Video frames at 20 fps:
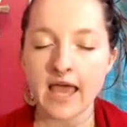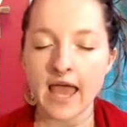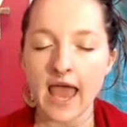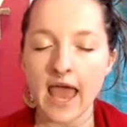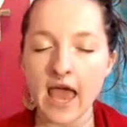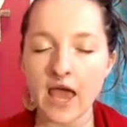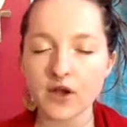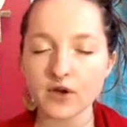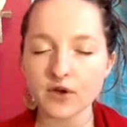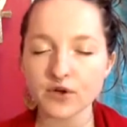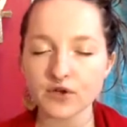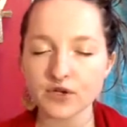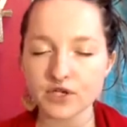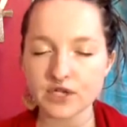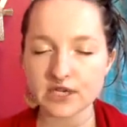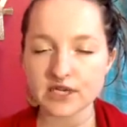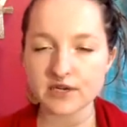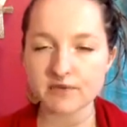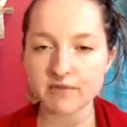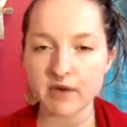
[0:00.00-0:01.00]

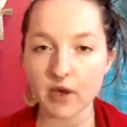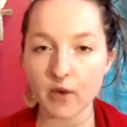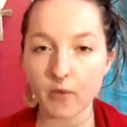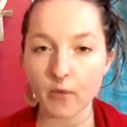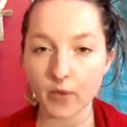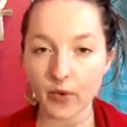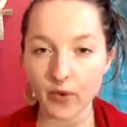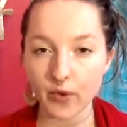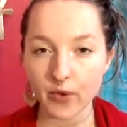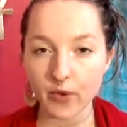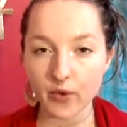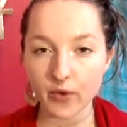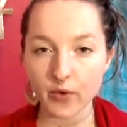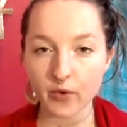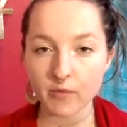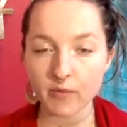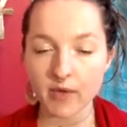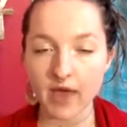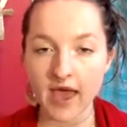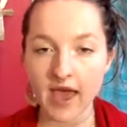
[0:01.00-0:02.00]
energy in my
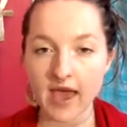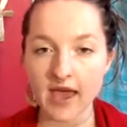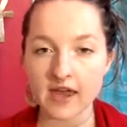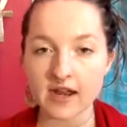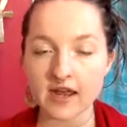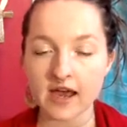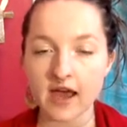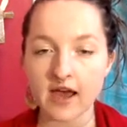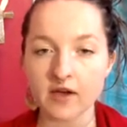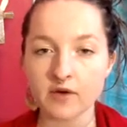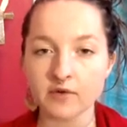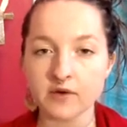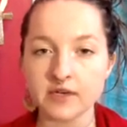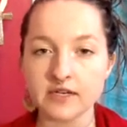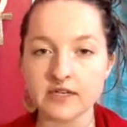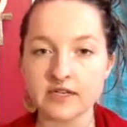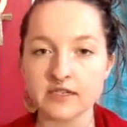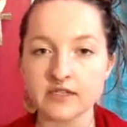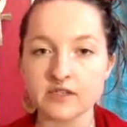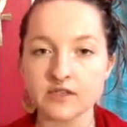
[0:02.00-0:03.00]
womb, and I
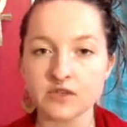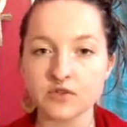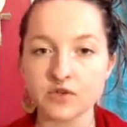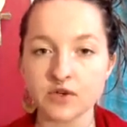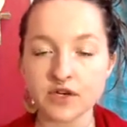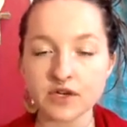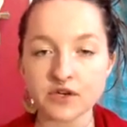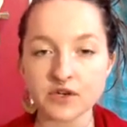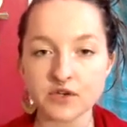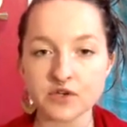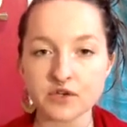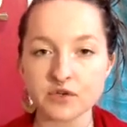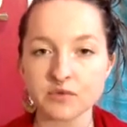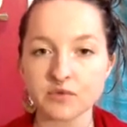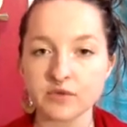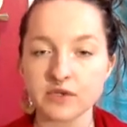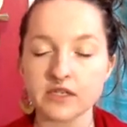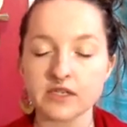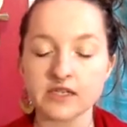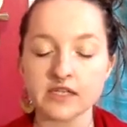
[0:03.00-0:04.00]
was triggered to
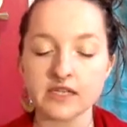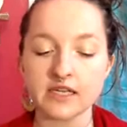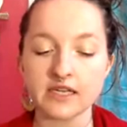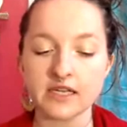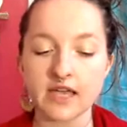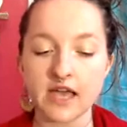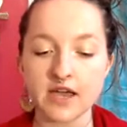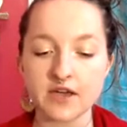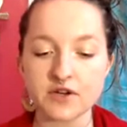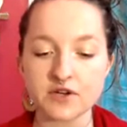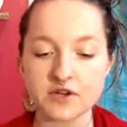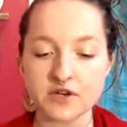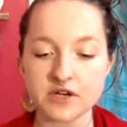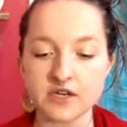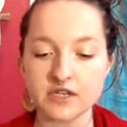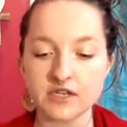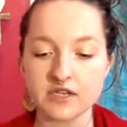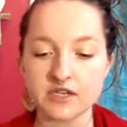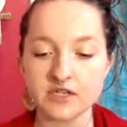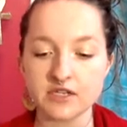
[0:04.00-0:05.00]
really enter
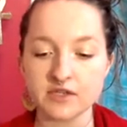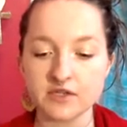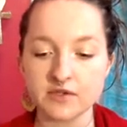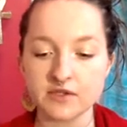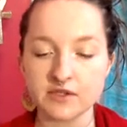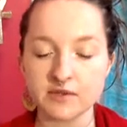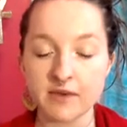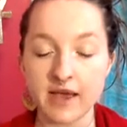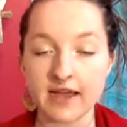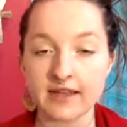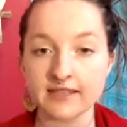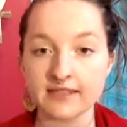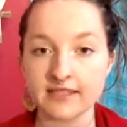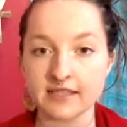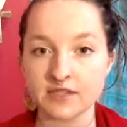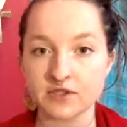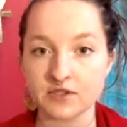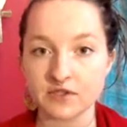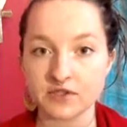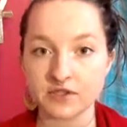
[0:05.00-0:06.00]
into some
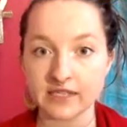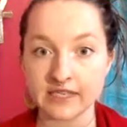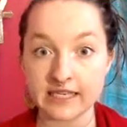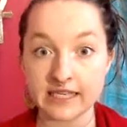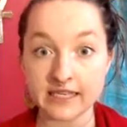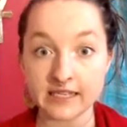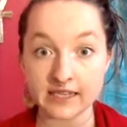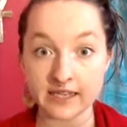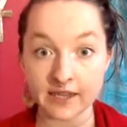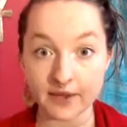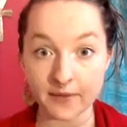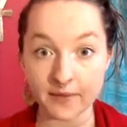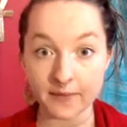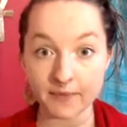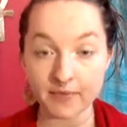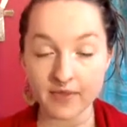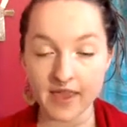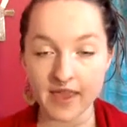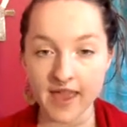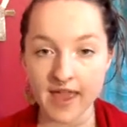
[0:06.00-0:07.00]
ancestral healing
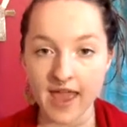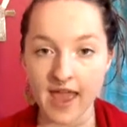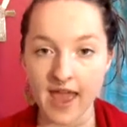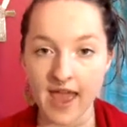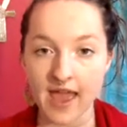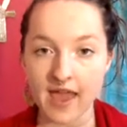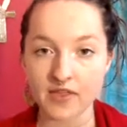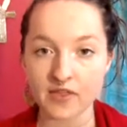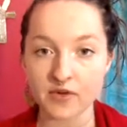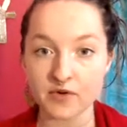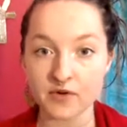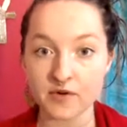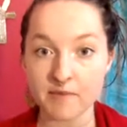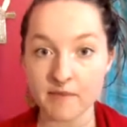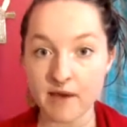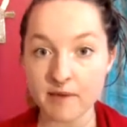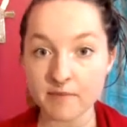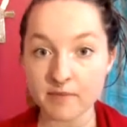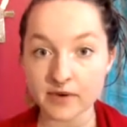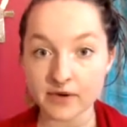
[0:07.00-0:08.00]
and the
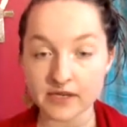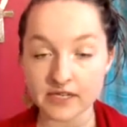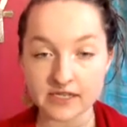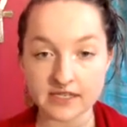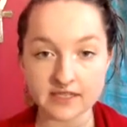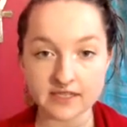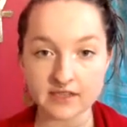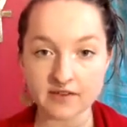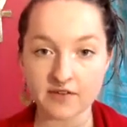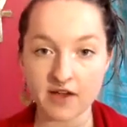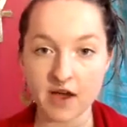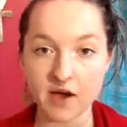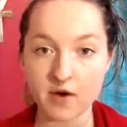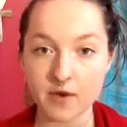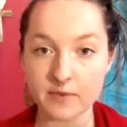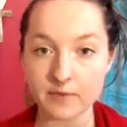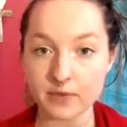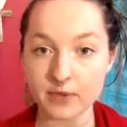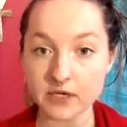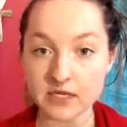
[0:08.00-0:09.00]
remembrance of how
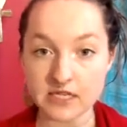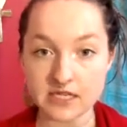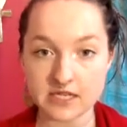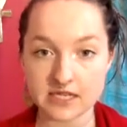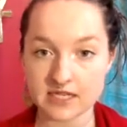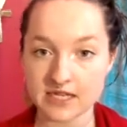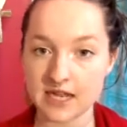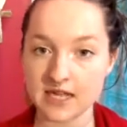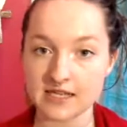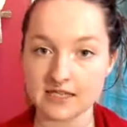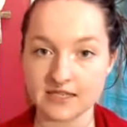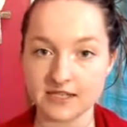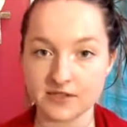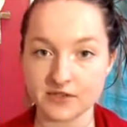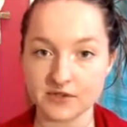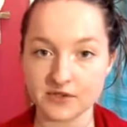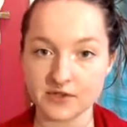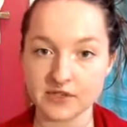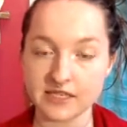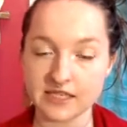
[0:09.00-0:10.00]
important
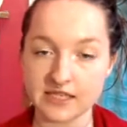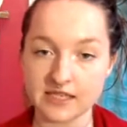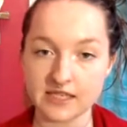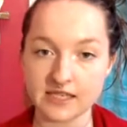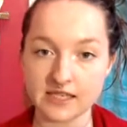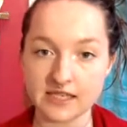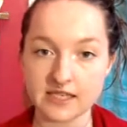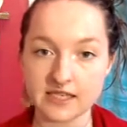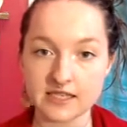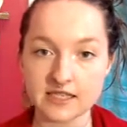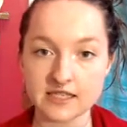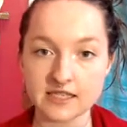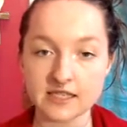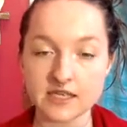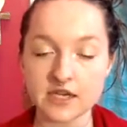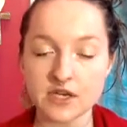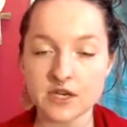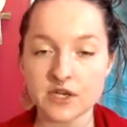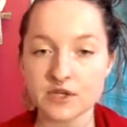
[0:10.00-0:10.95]
ancestral healing is.